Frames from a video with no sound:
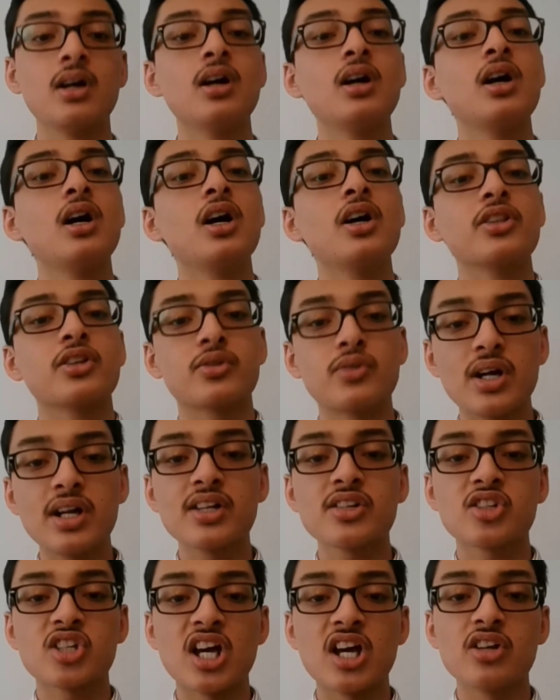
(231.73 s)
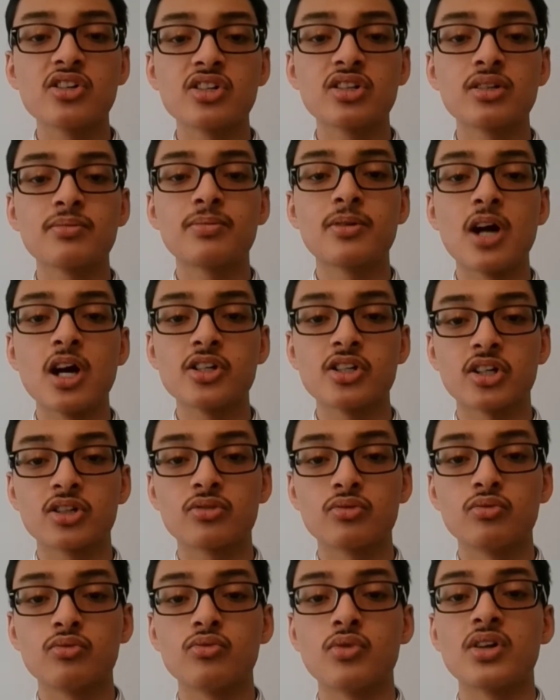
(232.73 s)
The greatest challenge in the project
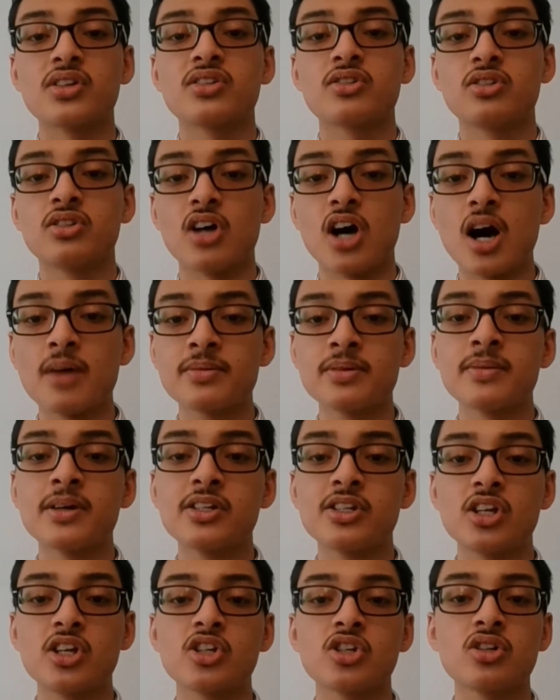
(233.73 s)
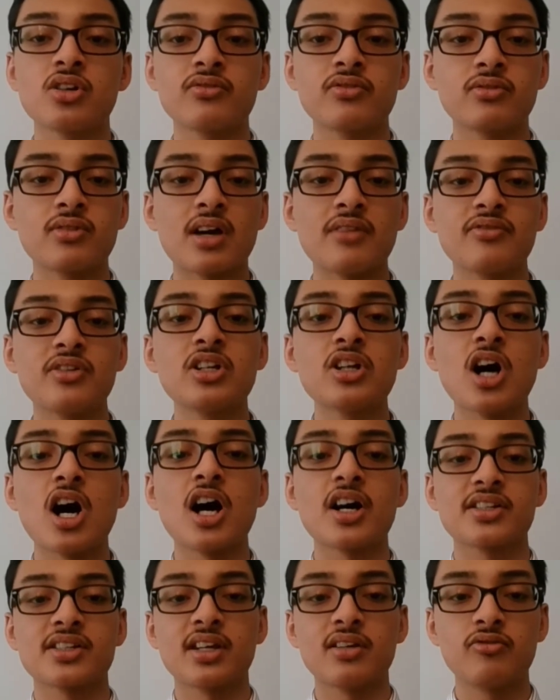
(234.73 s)
was the optimization of the graphene
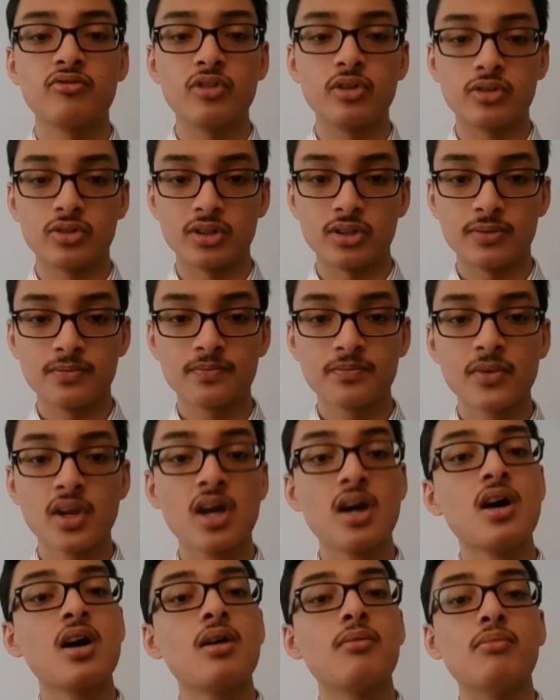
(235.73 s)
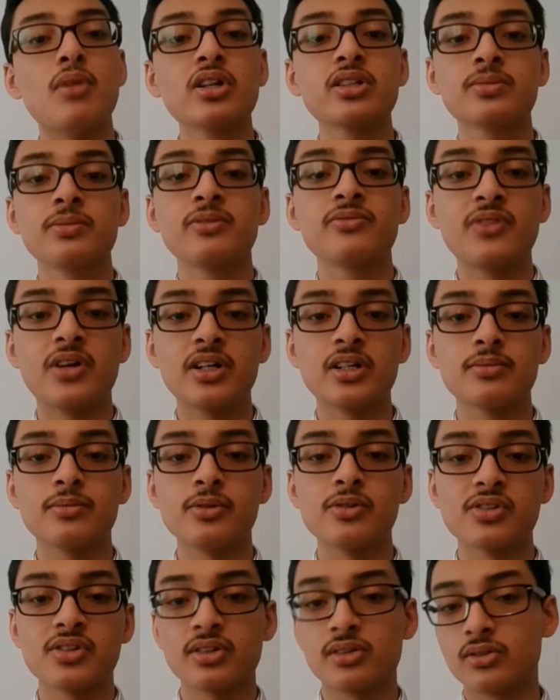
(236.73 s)
oxide filter. Multiple variables,
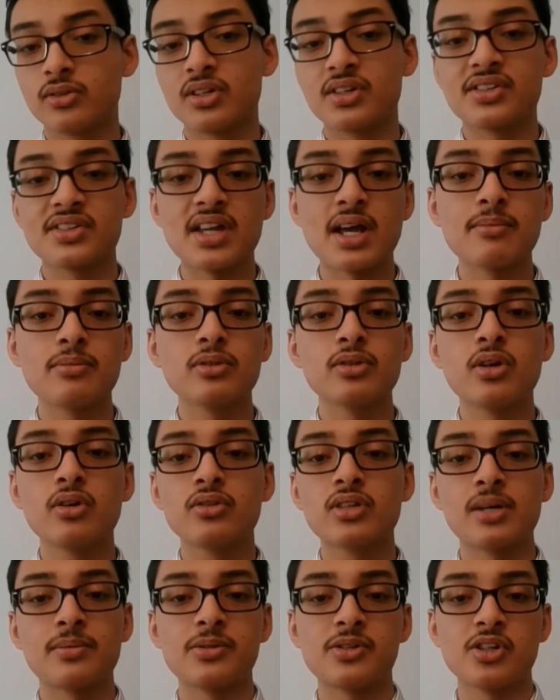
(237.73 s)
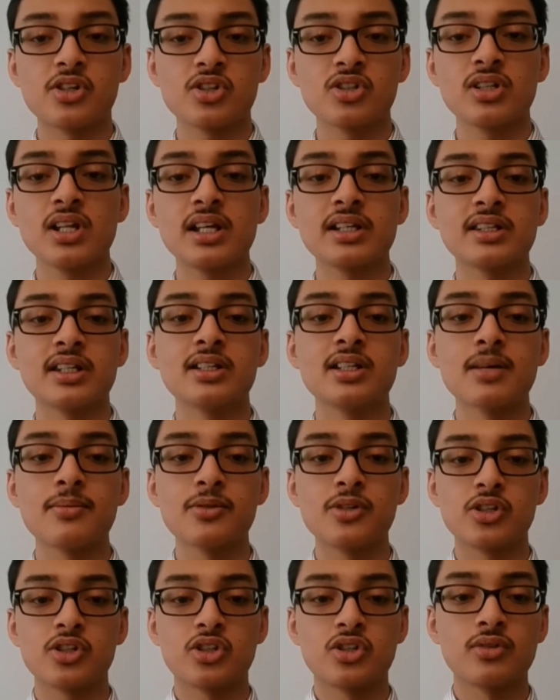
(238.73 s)
including sample load, deposition length, and
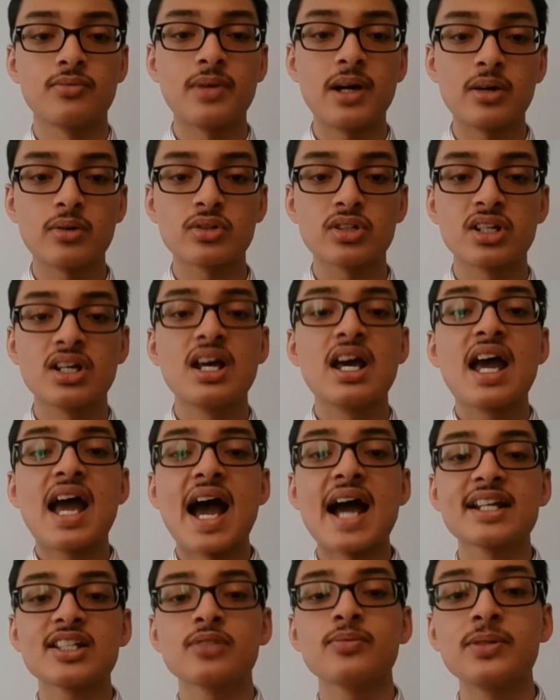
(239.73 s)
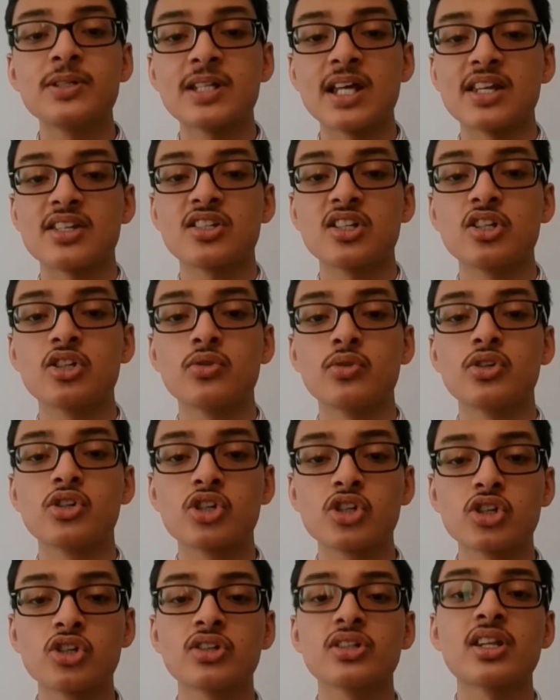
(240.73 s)
deposition amount, had to be tested to ensure
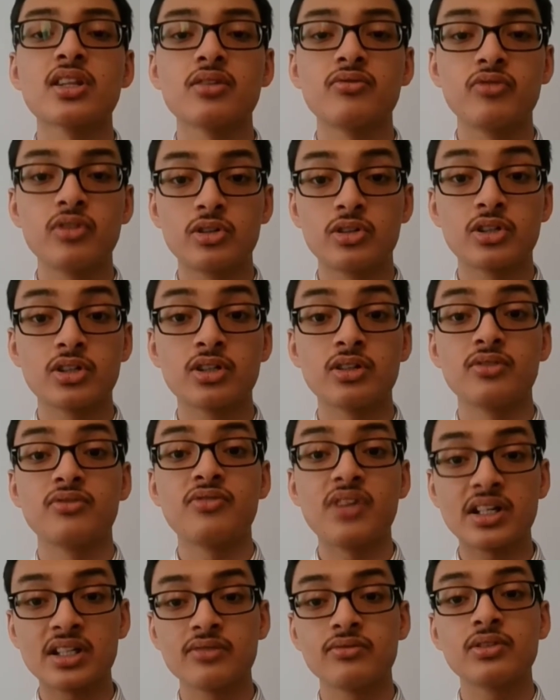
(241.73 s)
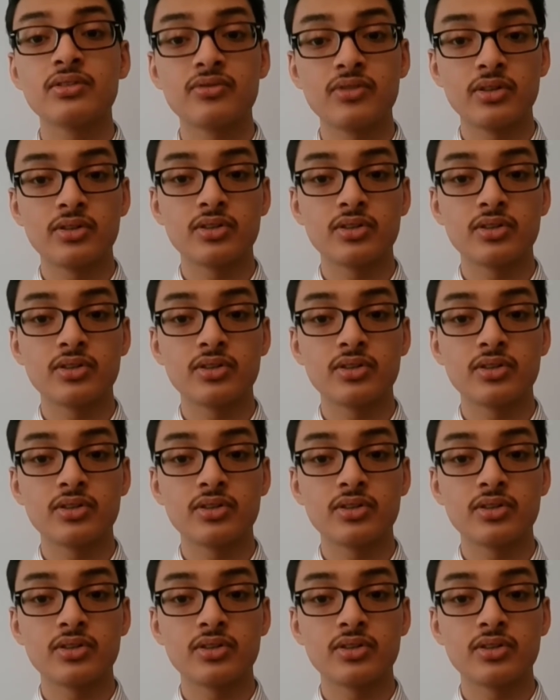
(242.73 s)
that the filter could effectively filter